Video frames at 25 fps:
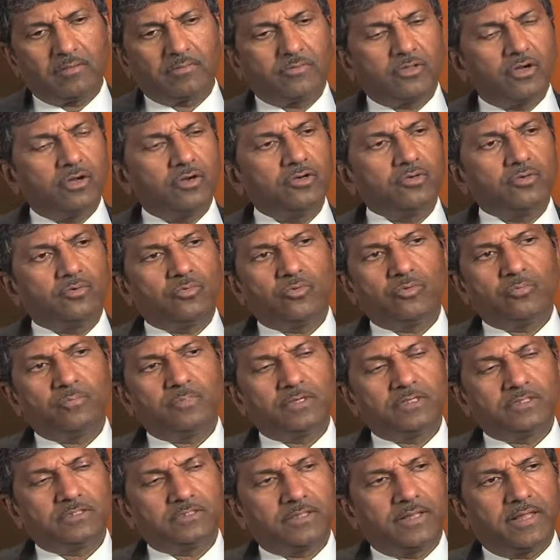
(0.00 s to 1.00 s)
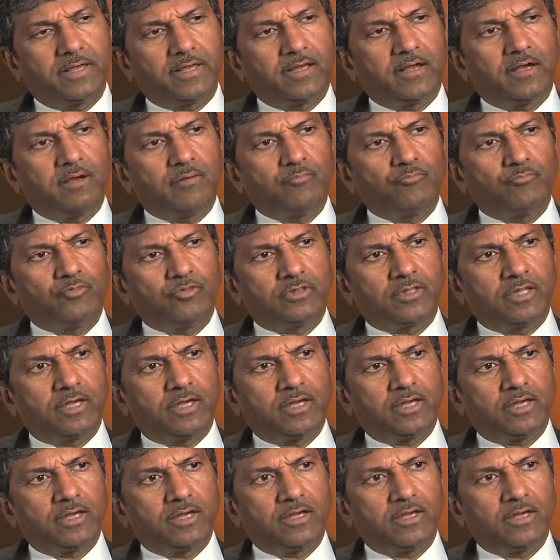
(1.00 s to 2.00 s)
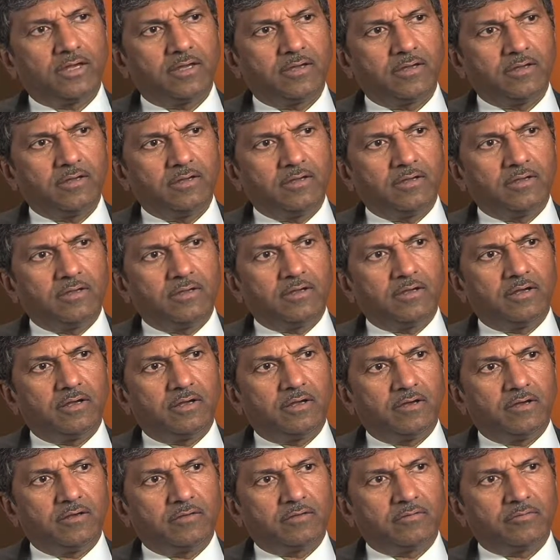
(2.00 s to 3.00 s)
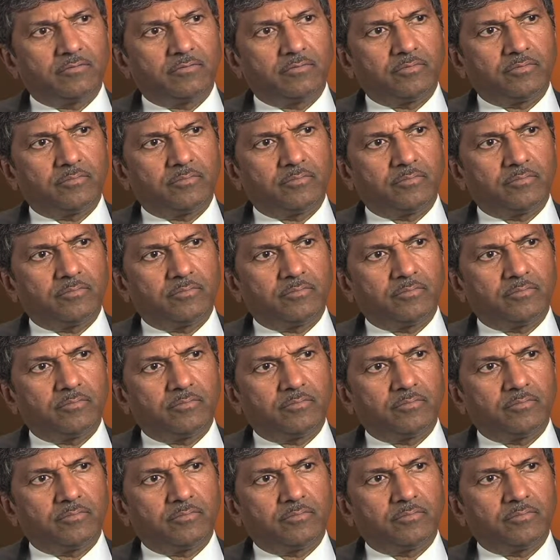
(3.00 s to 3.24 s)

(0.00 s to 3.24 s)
Third group is they come with a uh,